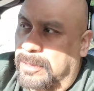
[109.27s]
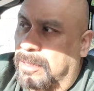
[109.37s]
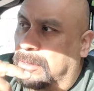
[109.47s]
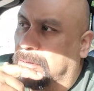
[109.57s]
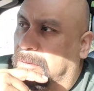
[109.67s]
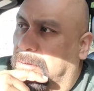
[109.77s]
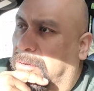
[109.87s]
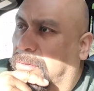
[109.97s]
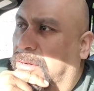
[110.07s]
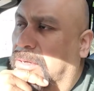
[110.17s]
kind of
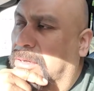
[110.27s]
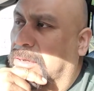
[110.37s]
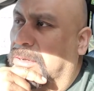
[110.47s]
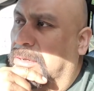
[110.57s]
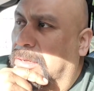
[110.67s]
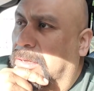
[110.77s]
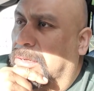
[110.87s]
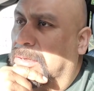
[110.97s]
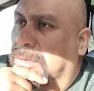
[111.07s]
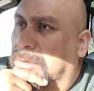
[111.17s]
hurried, and
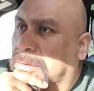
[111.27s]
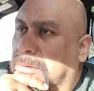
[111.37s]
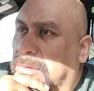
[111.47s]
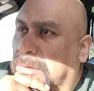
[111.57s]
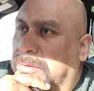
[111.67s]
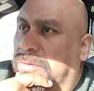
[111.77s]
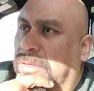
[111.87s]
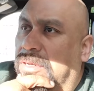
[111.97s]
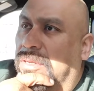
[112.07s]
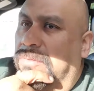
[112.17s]
this
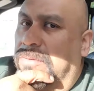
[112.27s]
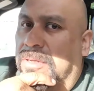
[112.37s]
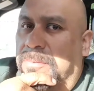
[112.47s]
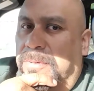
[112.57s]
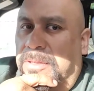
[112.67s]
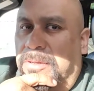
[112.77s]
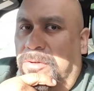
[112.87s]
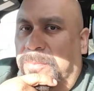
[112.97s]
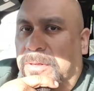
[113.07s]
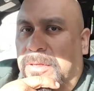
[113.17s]
Sunday was going to be the
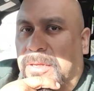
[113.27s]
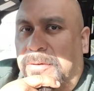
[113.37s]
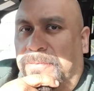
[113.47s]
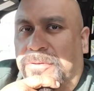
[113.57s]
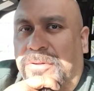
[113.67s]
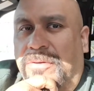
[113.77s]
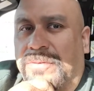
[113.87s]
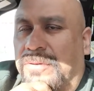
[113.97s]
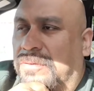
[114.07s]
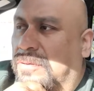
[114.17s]
opening day for
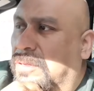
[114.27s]
service,